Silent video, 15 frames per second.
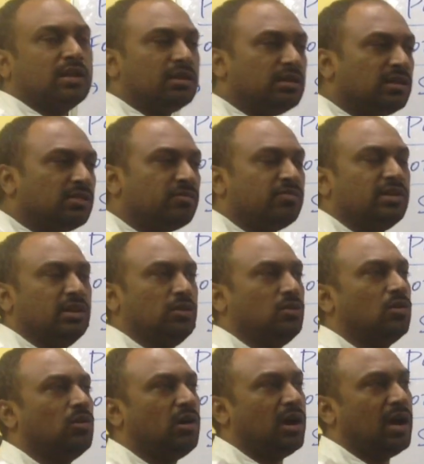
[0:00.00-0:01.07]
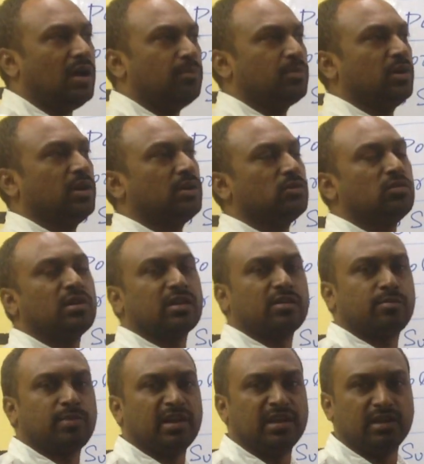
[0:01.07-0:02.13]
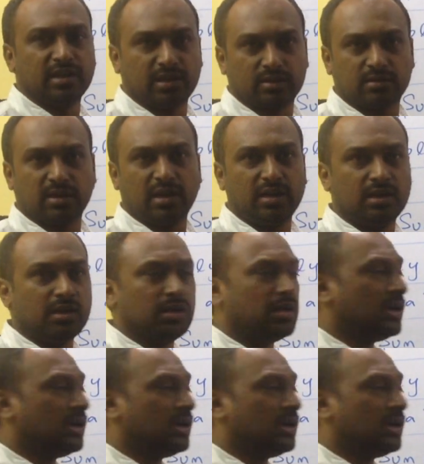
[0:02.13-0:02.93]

In this video I am going to explain that, right?